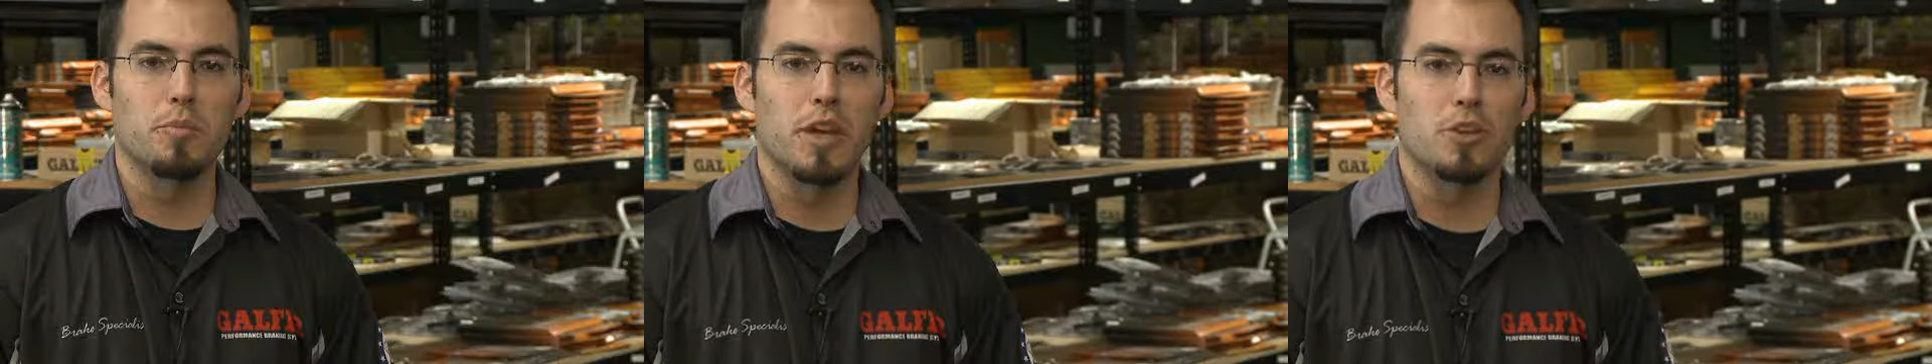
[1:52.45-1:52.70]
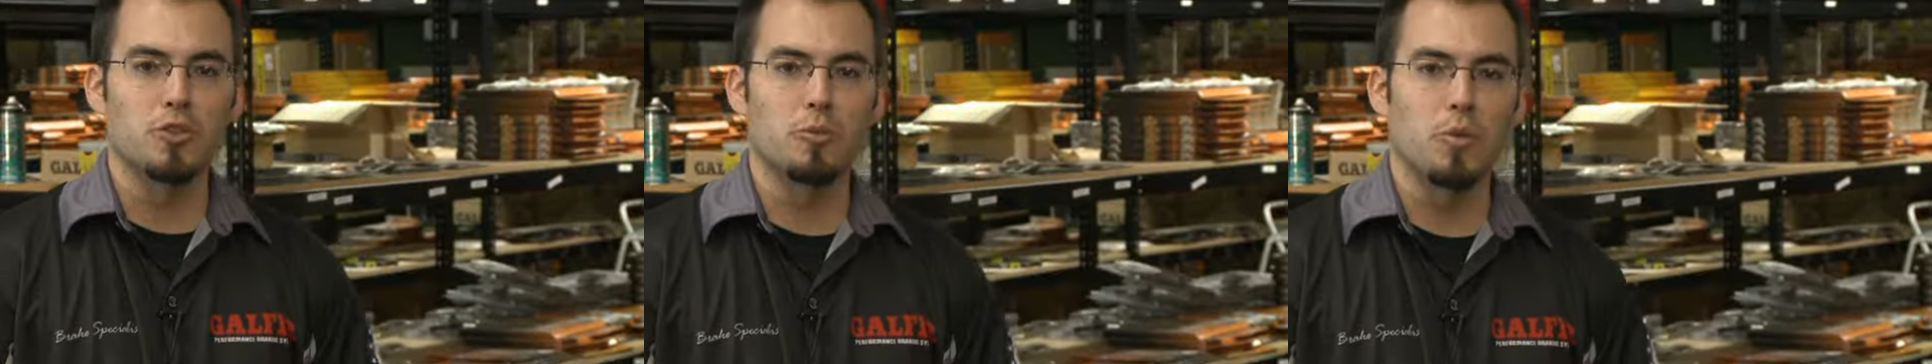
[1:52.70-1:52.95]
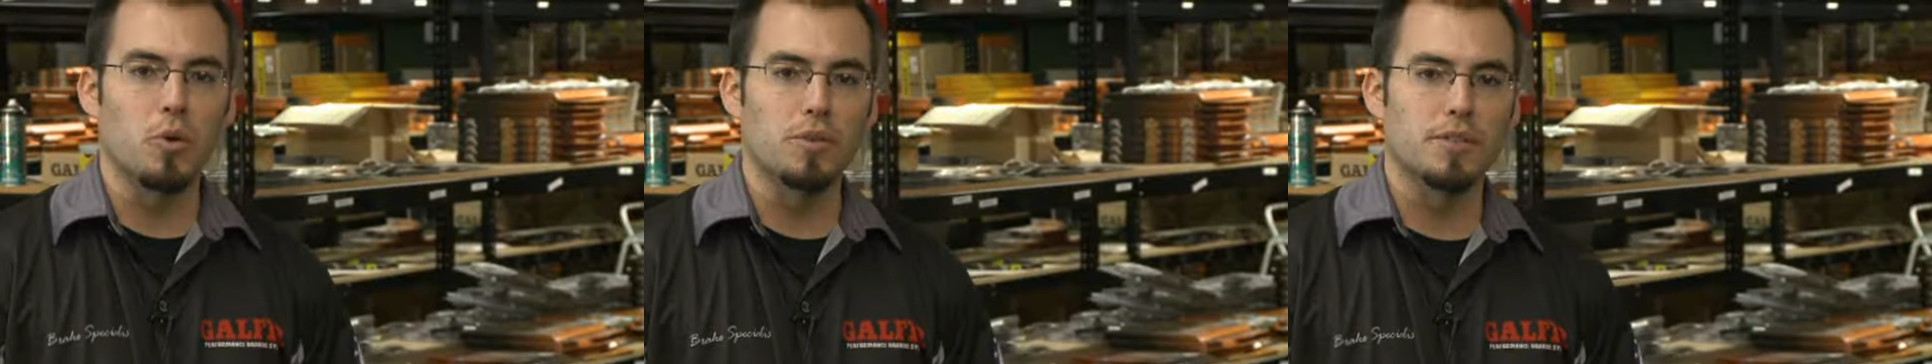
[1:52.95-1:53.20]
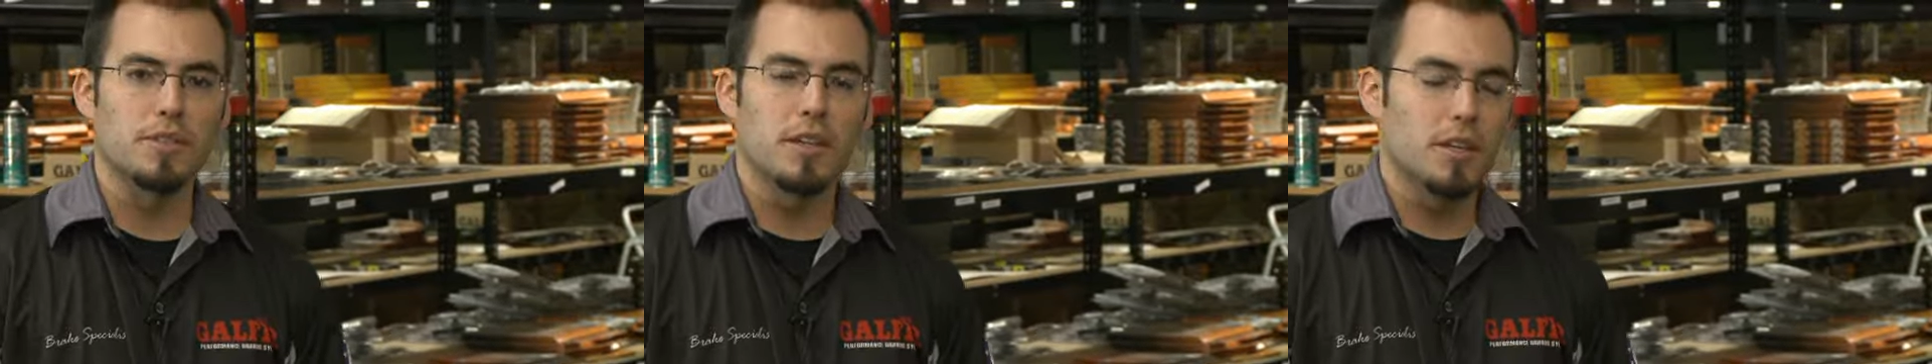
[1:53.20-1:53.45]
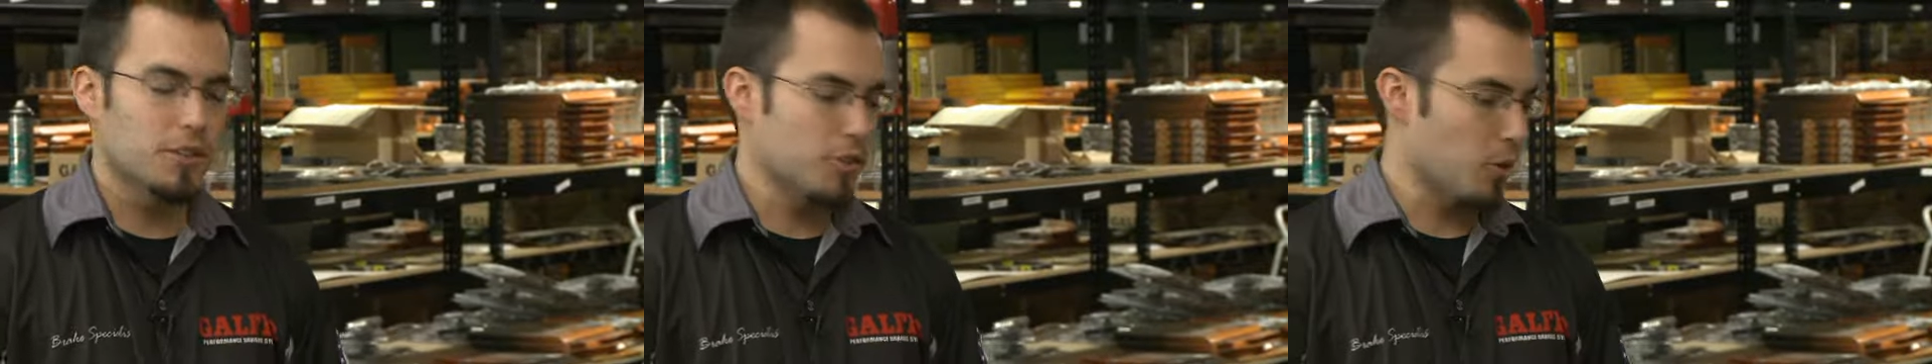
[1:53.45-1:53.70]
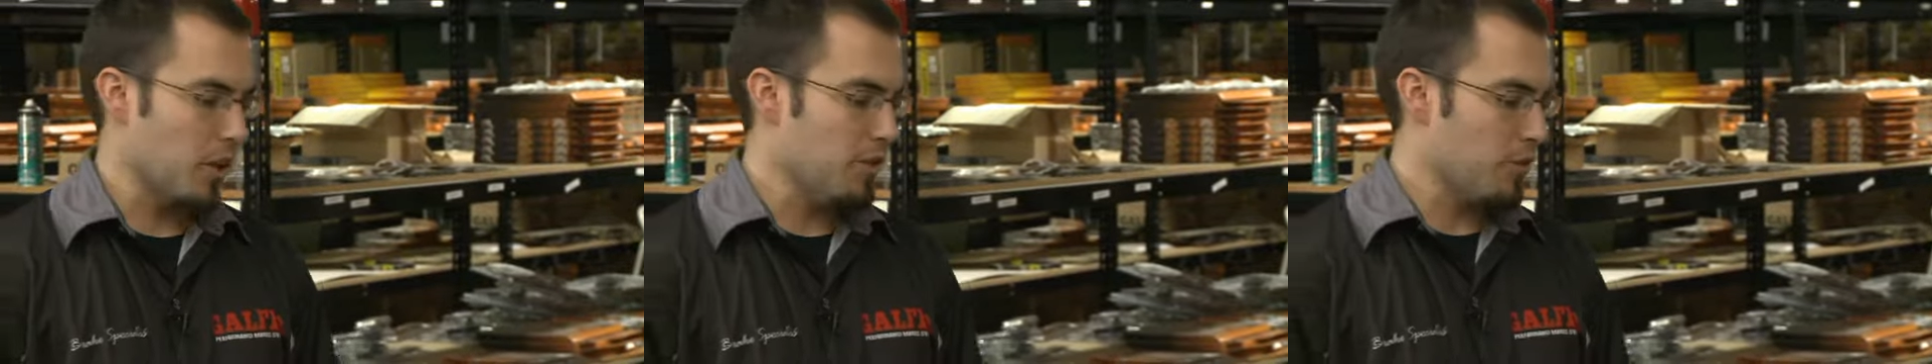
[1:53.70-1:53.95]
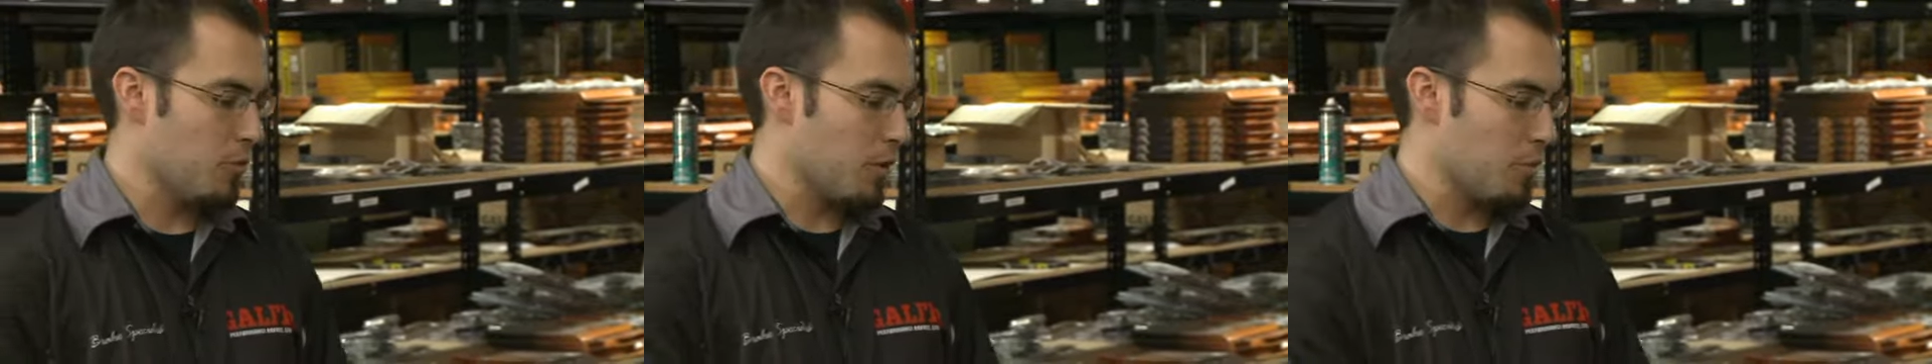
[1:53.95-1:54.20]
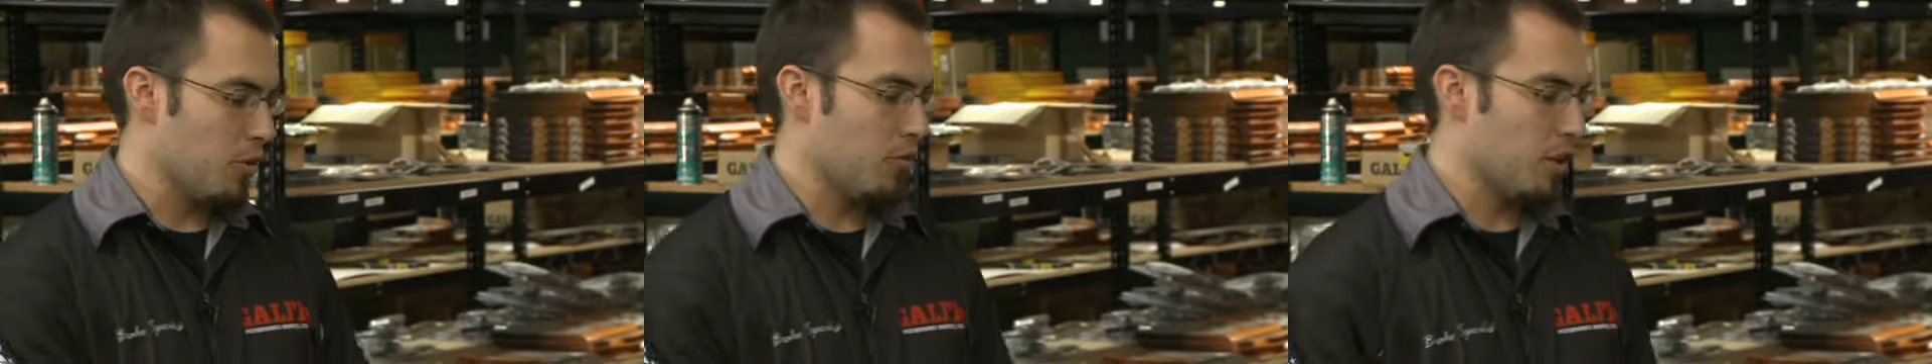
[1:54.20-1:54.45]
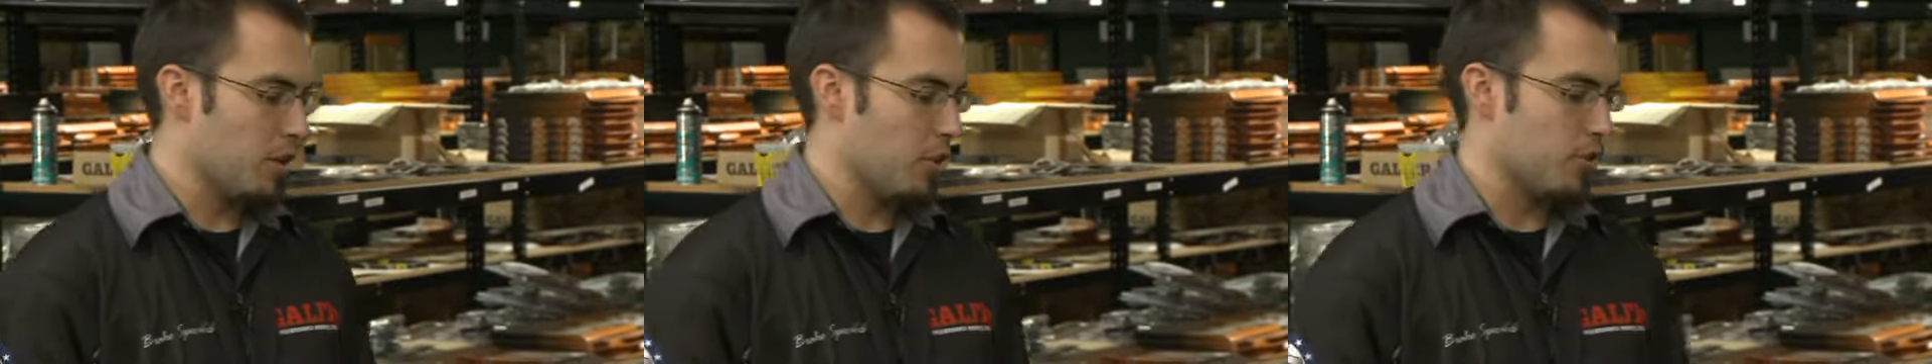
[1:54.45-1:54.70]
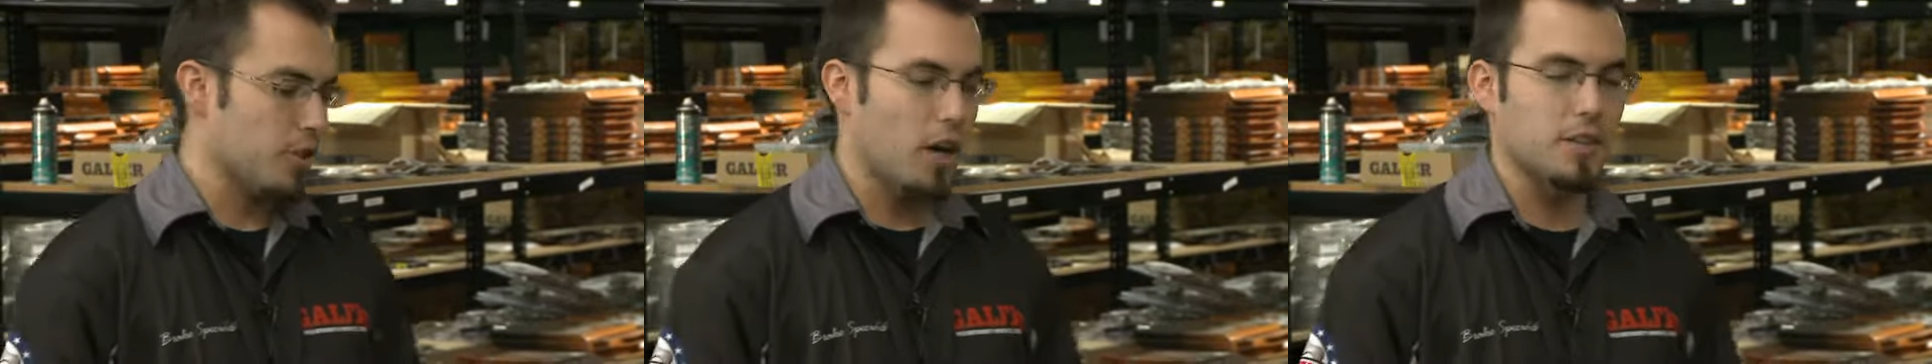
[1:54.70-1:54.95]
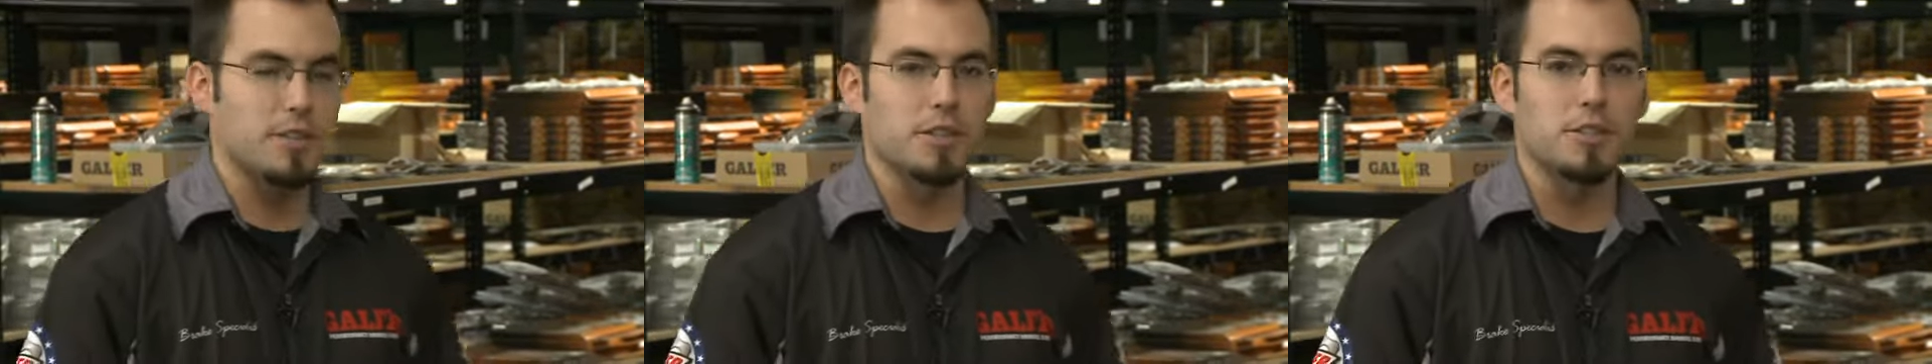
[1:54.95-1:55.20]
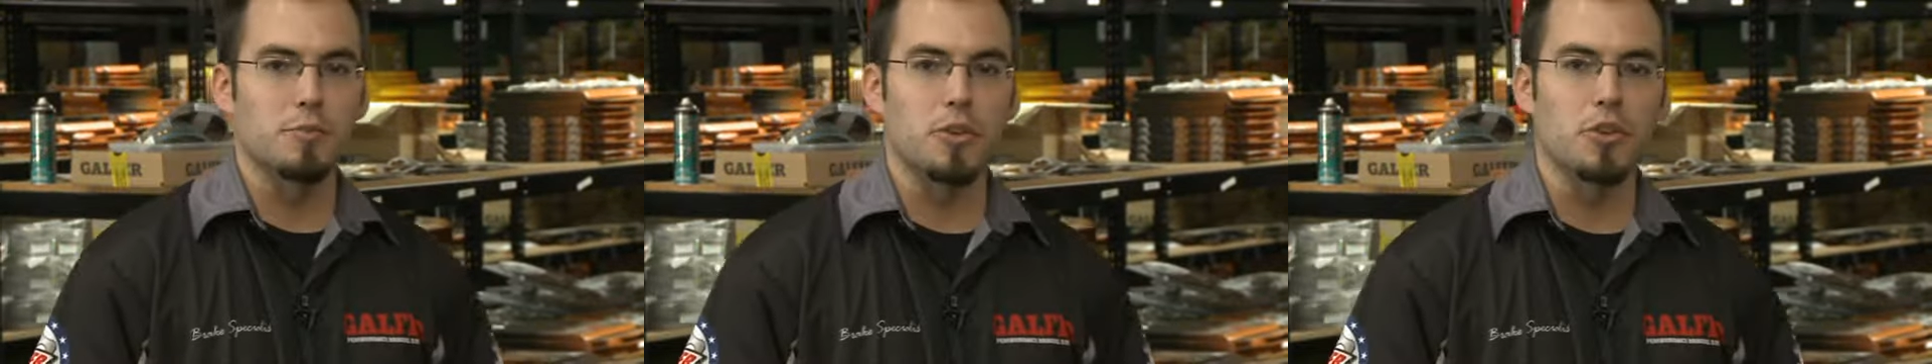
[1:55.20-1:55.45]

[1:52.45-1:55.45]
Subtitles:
banjo bolts. So even removing your stock system,